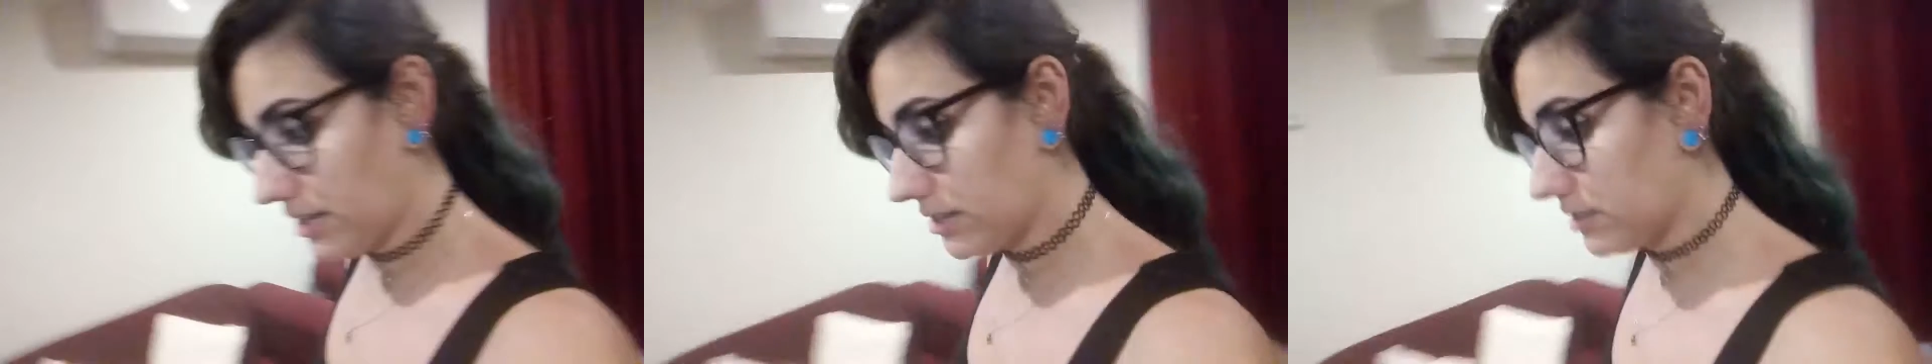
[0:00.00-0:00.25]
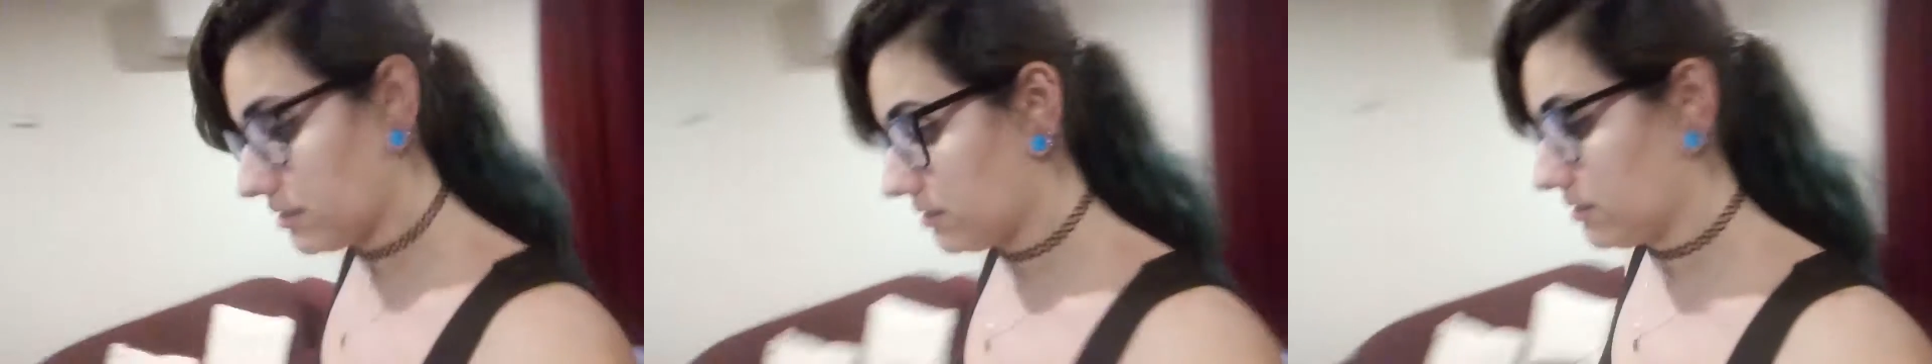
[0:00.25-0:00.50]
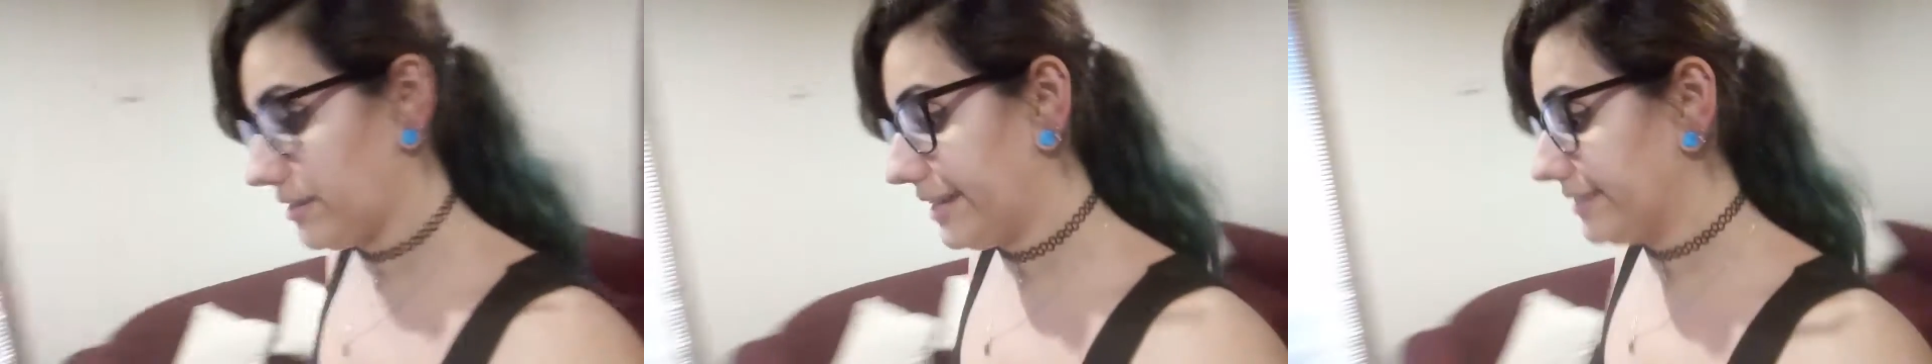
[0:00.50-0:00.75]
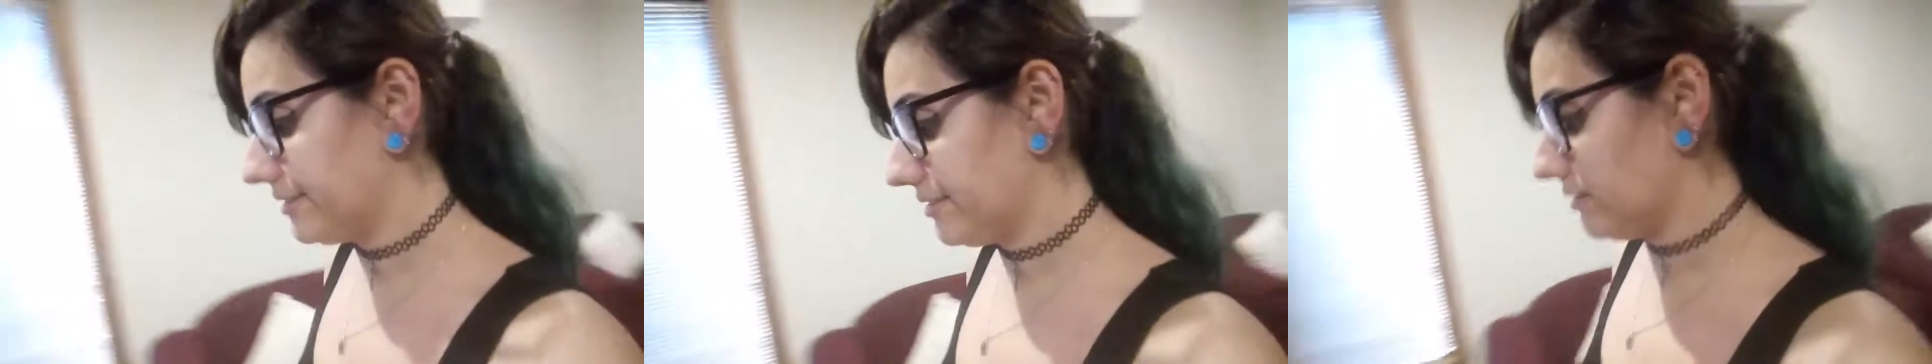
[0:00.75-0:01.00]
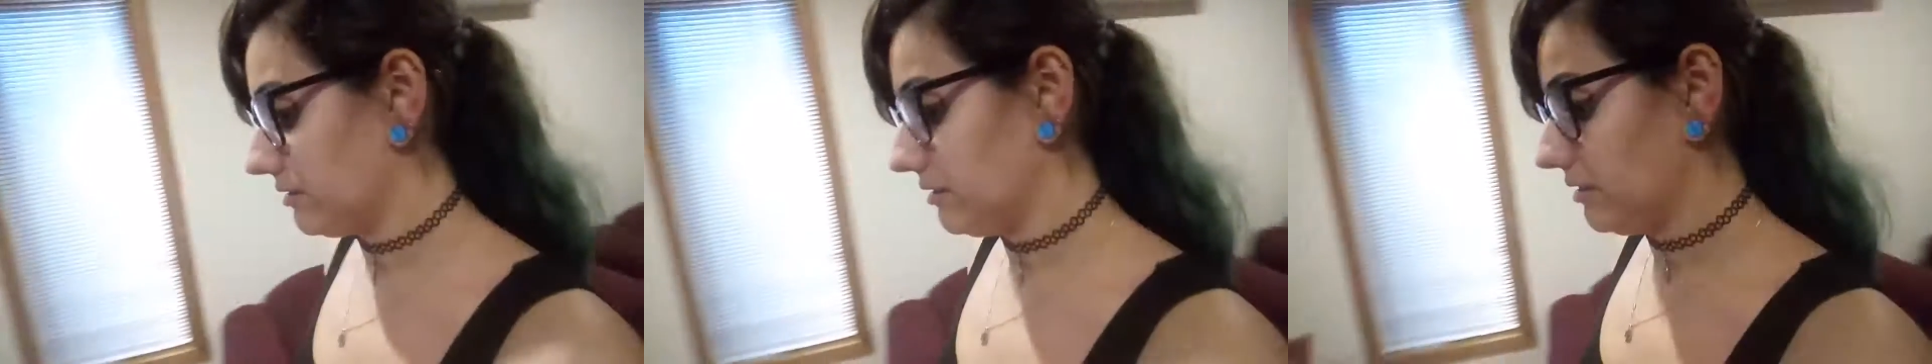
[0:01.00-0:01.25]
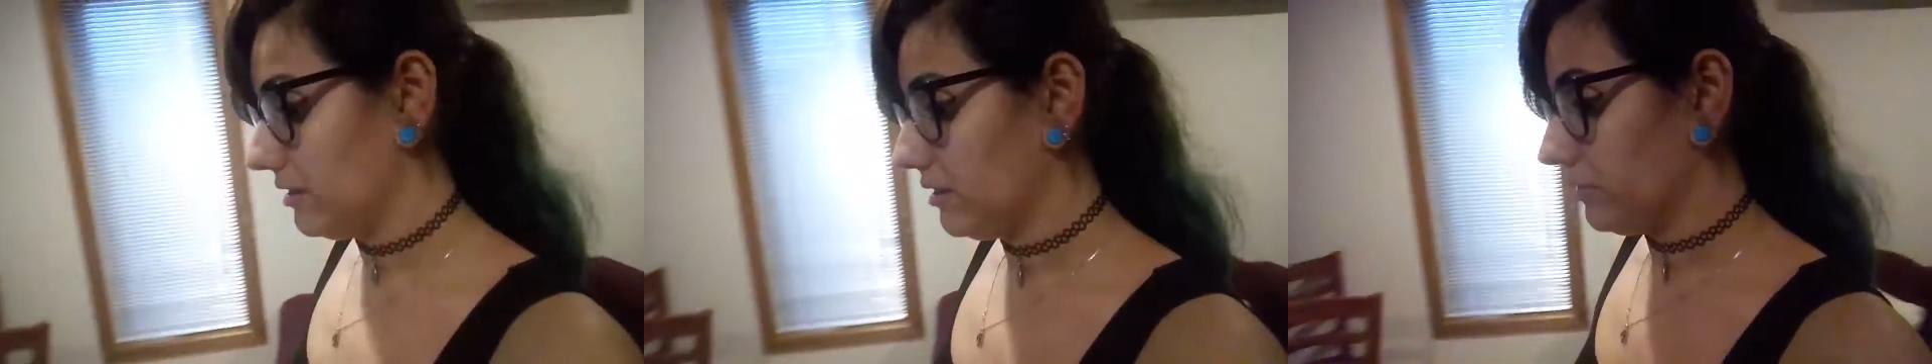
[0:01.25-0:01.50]
because
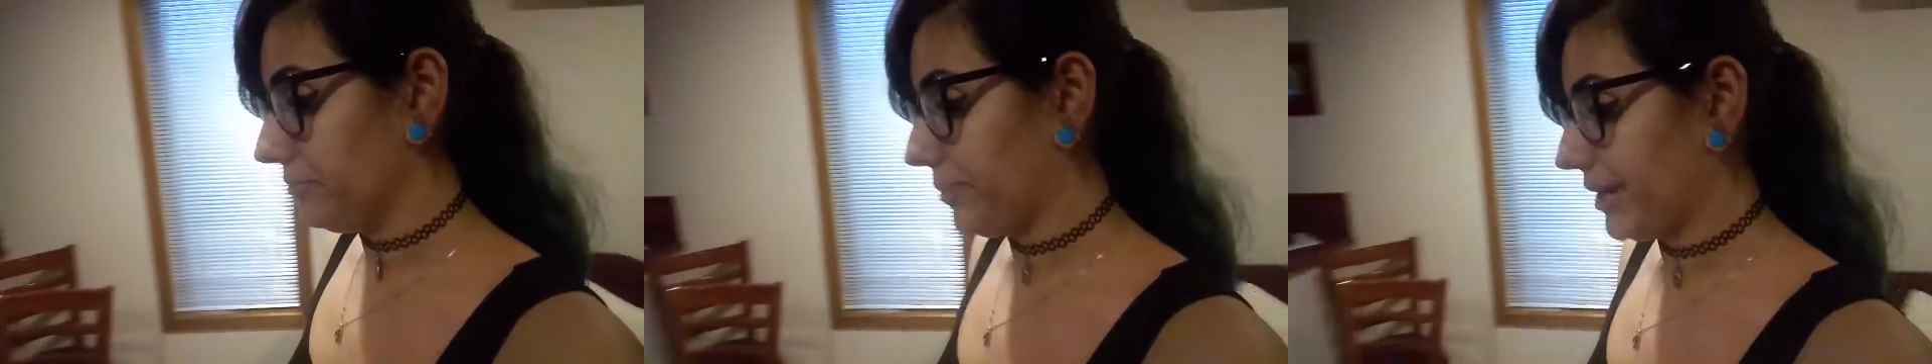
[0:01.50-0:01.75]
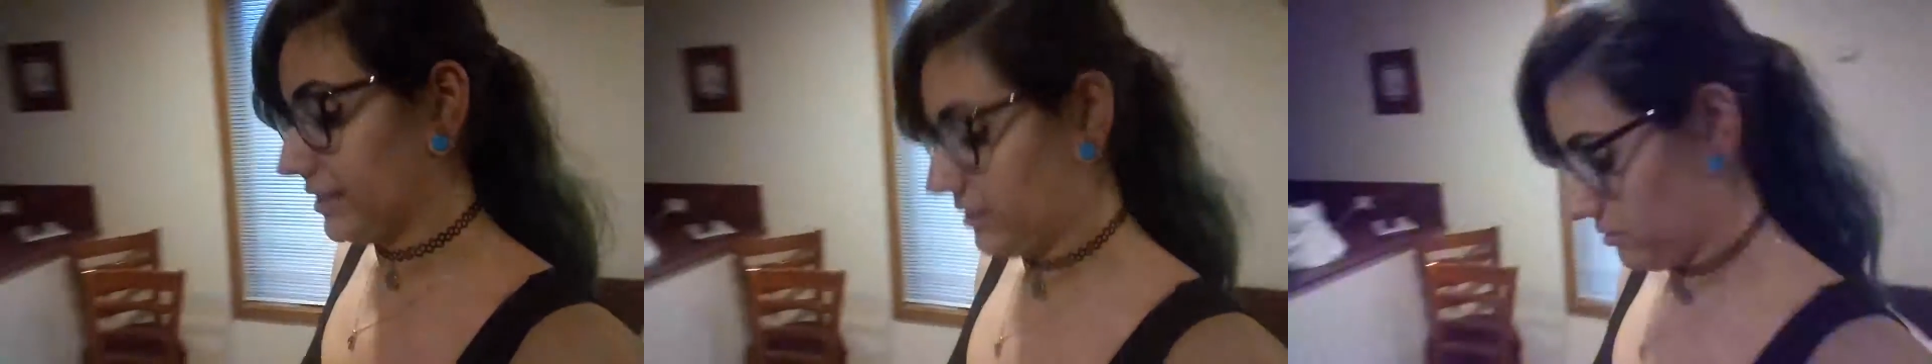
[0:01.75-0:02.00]
we are